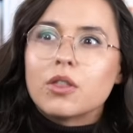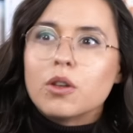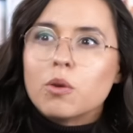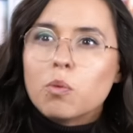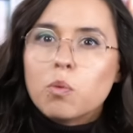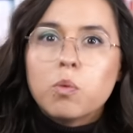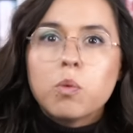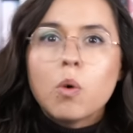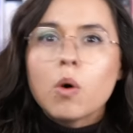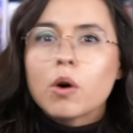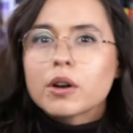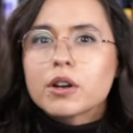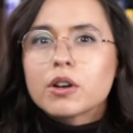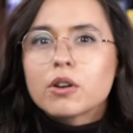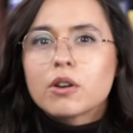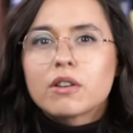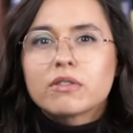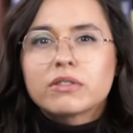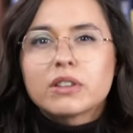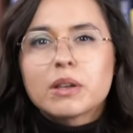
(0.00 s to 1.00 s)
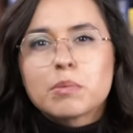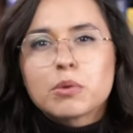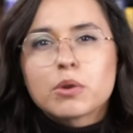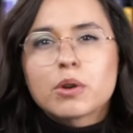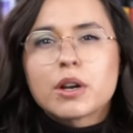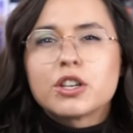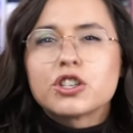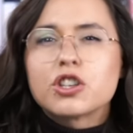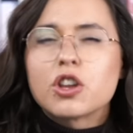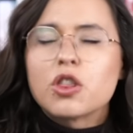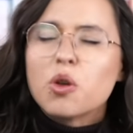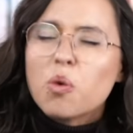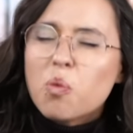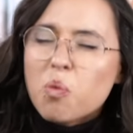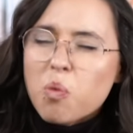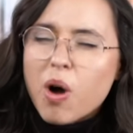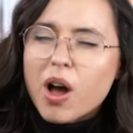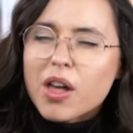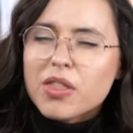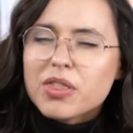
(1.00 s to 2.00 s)
the warrior of liberation, the
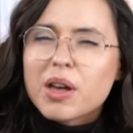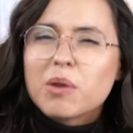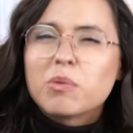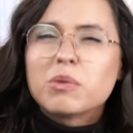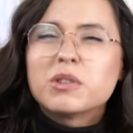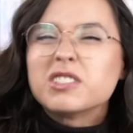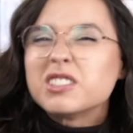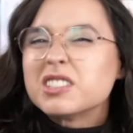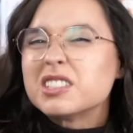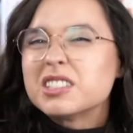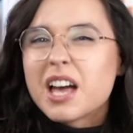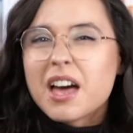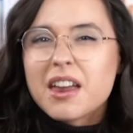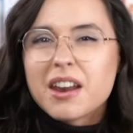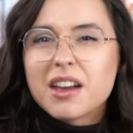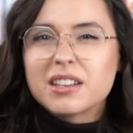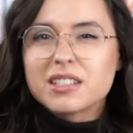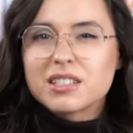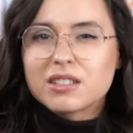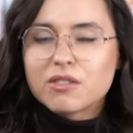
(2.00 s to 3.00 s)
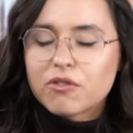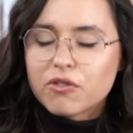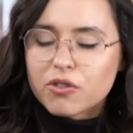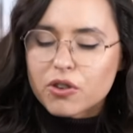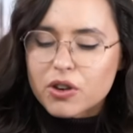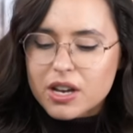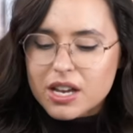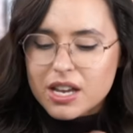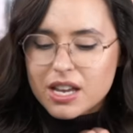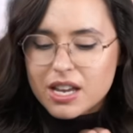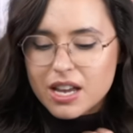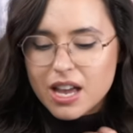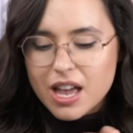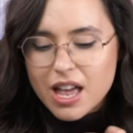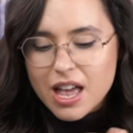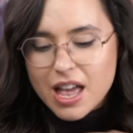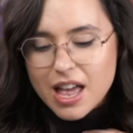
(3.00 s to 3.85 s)
one that will set us free.